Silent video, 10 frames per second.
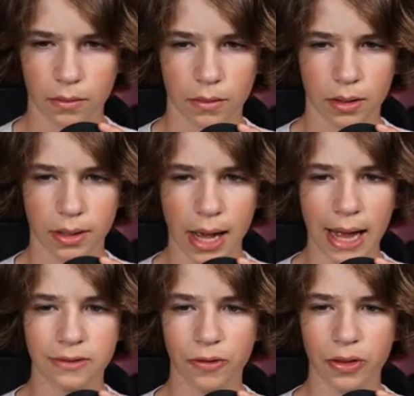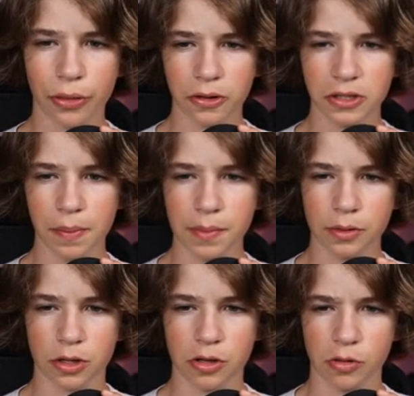Guys, for the 13 people who
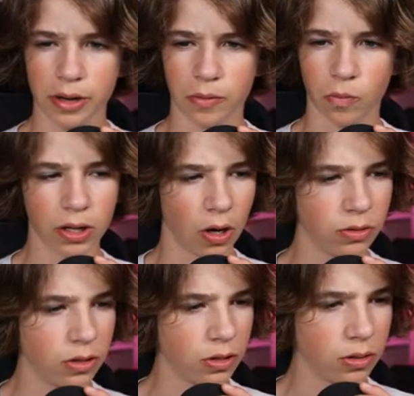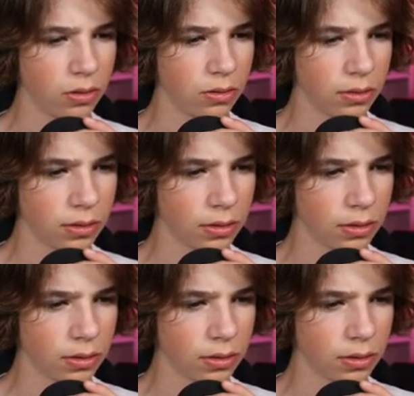queued in, what code did you use?